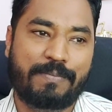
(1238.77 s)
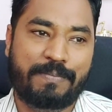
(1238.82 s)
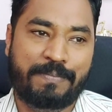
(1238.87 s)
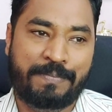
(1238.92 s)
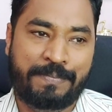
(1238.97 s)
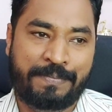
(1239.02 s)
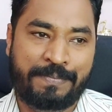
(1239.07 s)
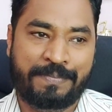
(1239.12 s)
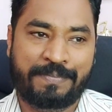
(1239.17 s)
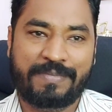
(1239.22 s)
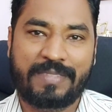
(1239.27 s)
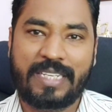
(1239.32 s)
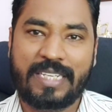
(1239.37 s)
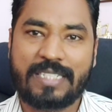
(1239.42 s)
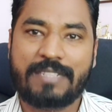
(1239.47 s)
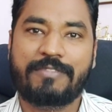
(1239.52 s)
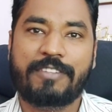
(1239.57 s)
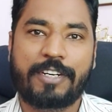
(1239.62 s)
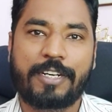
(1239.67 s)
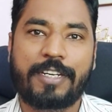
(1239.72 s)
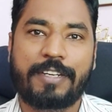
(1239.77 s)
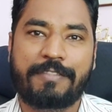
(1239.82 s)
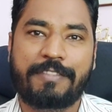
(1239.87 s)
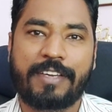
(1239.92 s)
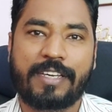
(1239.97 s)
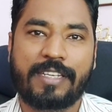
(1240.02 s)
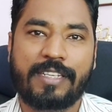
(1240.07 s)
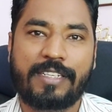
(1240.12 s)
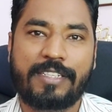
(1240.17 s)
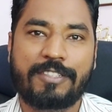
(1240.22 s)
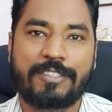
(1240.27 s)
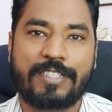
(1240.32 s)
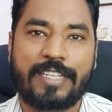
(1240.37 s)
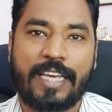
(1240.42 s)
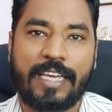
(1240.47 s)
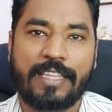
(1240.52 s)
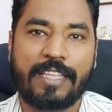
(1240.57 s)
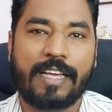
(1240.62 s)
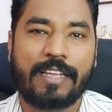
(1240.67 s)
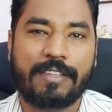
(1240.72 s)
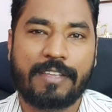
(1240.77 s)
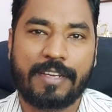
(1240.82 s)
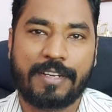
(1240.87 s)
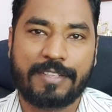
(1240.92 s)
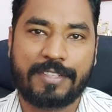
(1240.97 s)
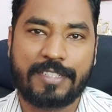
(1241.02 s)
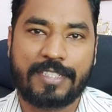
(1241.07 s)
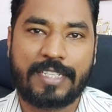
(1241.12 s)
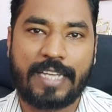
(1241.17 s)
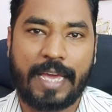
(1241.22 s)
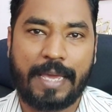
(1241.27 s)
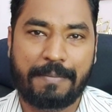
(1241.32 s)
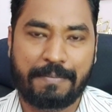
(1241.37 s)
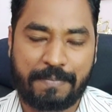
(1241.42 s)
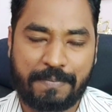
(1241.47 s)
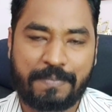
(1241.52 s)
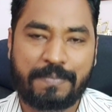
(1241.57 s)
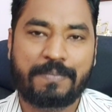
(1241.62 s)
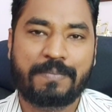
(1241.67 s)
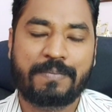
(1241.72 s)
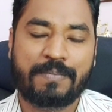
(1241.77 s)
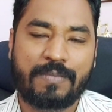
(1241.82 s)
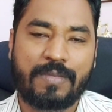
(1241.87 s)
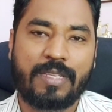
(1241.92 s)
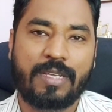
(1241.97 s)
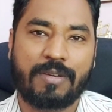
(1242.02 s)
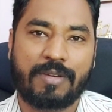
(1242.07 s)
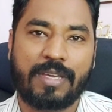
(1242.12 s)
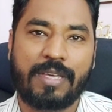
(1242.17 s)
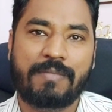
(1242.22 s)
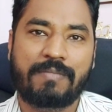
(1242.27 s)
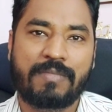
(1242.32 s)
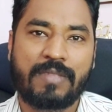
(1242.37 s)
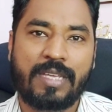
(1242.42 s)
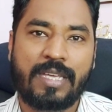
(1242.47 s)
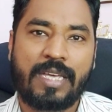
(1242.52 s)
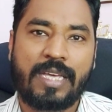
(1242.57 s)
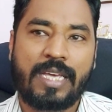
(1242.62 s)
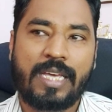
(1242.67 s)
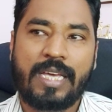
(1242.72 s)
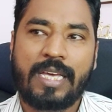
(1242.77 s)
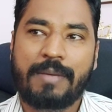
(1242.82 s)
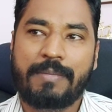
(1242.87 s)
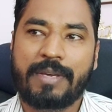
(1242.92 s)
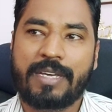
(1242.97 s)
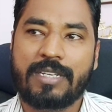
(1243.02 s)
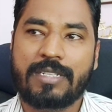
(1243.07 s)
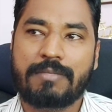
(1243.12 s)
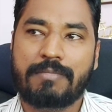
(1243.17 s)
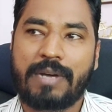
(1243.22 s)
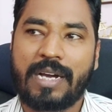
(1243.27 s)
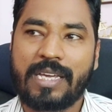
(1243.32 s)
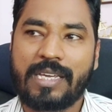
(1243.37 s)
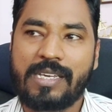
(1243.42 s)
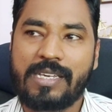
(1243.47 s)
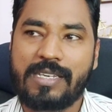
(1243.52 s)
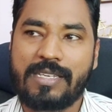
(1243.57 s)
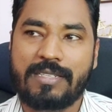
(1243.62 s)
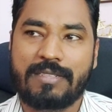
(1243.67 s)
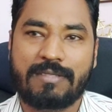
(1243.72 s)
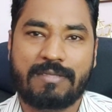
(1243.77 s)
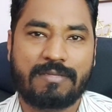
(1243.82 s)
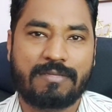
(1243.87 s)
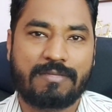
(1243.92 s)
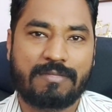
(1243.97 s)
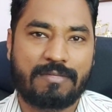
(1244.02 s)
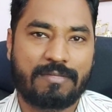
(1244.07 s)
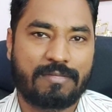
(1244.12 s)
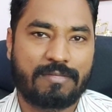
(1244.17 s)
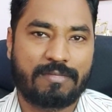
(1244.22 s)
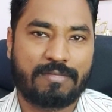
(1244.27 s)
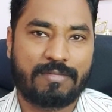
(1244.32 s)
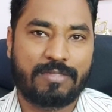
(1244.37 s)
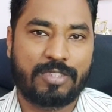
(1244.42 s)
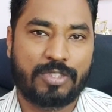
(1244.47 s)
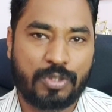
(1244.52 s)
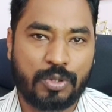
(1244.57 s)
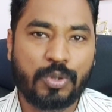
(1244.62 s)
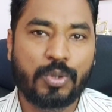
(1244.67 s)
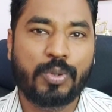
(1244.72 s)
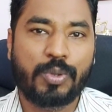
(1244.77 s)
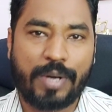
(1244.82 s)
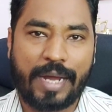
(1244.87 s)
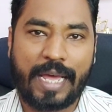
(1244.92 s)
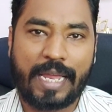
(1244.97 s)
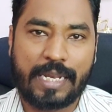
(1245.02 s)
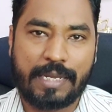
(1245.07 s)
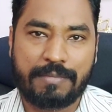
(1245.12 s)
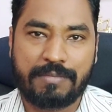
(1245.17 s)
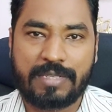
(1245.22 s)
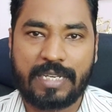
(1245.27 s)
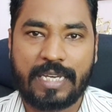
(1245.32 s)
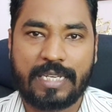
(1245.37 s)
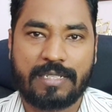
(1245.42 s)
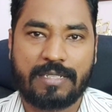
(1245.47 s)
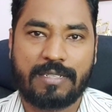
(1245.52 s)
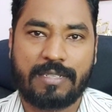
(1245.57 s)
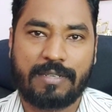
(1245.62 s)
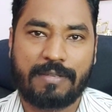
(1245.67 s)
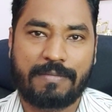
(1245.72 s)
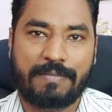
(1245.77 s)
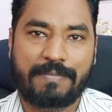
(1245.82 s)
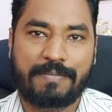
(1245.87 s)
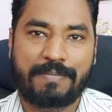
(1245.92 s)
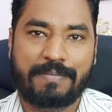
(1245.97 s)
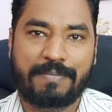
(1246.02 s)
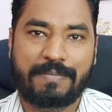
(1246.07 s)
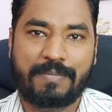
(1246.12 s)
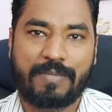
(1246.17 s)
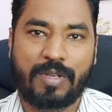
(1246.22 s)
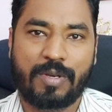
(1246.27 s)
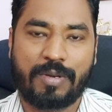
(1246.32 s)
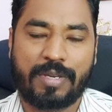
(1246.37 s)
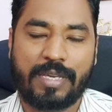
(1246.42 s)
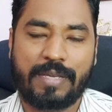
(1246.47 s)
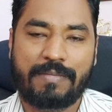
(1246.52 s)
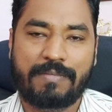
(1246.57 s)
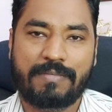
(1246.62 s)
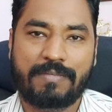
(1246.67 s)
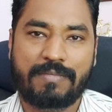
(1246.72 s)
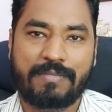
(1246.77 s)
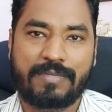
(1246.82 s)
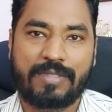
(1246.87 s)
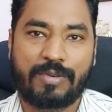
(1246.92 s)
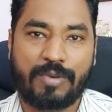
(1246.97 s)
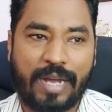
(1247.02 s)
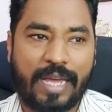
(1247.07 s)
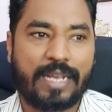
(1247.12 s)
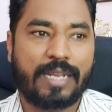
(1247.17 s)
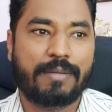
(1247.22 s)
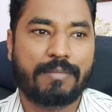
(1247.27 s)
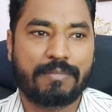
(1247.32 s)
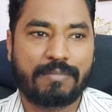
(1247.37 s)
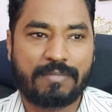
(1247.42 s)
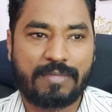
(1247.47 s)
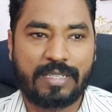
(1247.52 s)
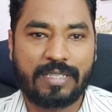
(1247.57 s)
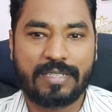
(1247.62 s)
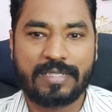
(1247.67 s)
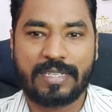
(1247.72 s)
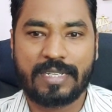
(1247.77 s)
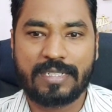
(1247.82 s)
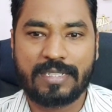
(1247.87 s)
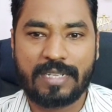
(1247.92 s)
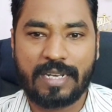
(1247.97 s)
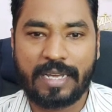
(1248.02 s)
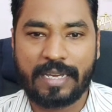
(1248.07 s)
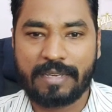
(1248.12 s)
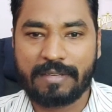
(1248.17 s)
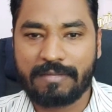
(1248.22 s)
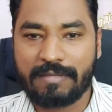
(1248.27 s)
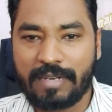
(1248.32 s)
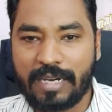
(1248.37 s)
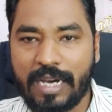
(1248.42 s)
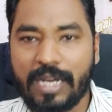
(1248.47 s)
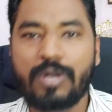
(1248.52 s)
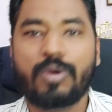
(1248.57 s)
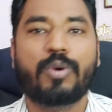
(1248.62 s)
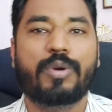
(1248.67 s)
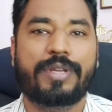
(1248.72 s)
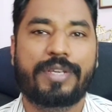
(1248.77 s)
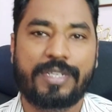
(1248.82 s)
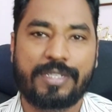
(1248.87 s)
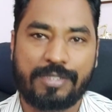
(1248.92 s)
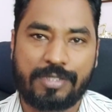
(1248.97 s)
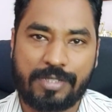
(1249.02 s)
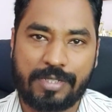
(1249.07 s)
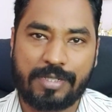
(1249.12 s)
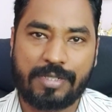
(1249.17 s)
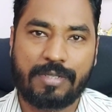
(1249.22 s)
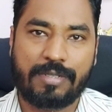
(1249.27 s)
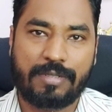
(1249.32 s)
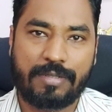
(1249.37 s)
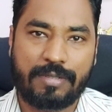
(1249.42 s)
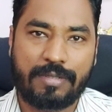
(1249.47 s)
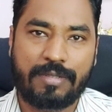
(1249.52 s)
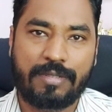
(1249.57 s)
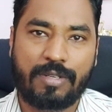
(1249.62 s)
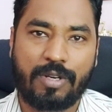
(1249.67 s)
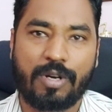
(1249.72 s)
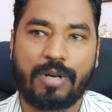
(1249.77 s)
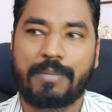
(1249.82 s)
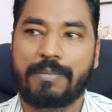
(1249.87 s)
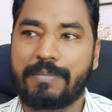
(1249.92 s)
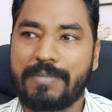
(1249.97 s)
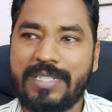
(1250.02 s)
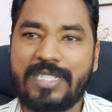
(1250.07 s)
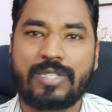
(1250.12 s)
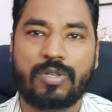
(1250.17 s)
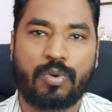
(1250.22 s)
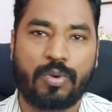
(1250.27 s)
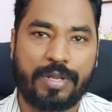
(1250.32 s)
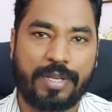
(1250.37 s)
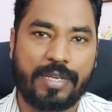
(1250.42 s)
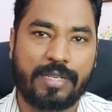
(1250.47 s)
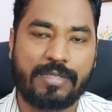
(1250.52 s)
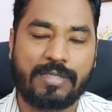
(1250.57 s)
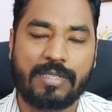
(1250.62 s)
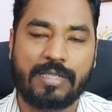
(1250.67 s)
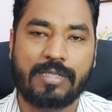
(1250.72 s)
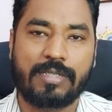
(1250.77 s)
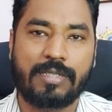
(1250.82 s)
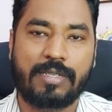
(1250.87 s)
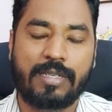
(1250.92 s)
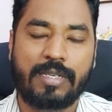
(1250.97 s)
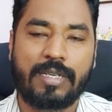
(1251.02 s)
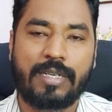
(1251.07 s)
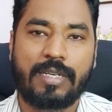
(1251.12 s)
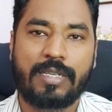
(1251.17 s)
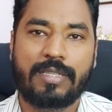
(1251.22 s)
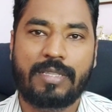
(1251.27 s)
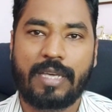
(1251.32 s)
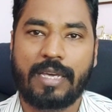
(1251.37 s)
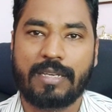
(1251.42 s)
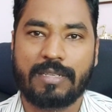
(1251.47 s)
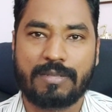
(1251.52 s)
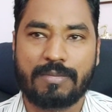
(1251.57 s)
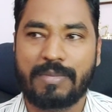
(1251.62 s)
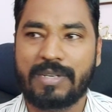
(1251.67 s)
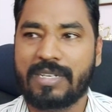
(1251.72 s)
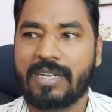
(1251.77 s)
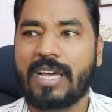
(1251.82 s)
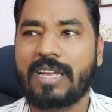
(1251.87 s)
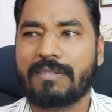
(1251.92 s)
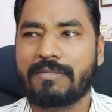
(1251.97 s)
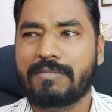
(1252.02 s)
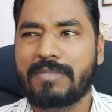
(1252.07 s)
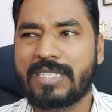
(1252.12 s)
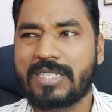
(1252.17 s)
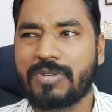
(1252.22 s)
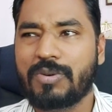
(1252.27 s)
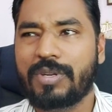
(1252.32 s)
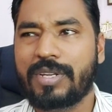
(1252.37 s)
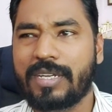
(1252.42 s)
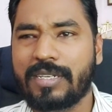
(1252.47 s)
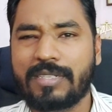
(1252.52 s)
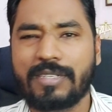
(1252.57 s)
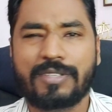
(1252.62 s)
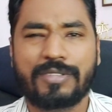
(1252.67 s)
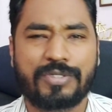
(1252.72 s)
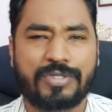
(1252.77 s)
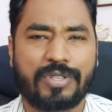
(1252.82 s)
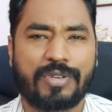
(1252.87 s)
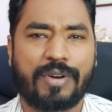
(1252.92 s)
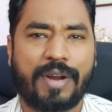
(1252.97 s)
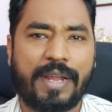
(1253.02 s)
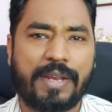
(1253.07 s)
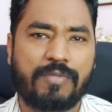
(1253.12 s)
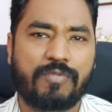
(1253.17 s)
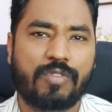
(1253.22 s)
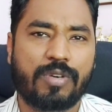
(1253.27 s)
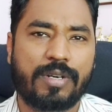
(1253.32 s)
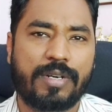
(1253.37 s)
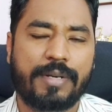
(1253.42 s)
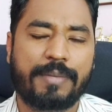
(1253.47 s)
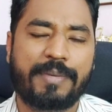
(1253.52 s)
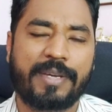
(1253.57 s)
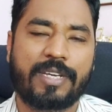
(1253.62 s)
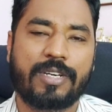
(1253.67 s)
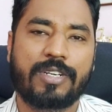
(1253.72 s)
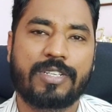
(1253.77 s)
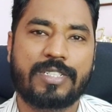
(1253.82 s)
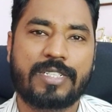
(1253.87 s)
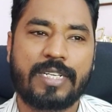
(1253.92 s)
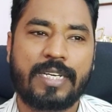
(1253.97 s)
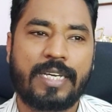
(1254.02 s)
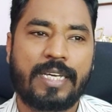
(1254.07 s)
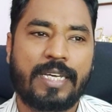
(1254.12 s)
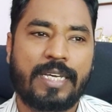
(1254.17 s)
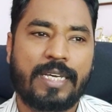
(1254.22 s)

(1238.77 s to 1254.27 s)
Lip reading: it's very difficult to say that they're the same, okay? Because monkeys do random testing, okay? Random in the sense like unoriented or misoriented things, but not misoriented is the right word because